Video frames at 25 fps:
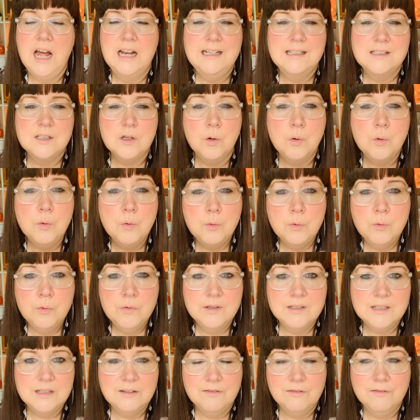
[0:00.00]
and it's got all
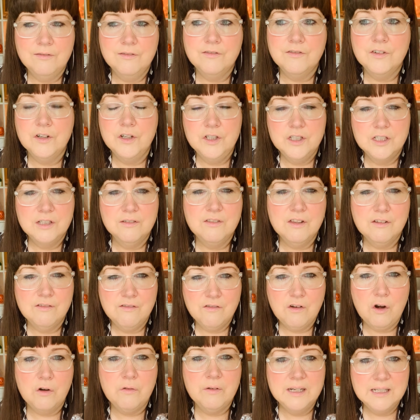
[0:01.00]
the different fruits of the
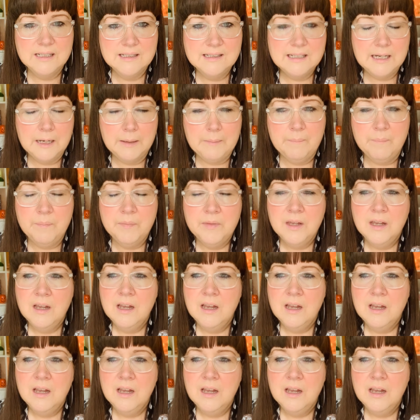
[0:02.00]
forest in.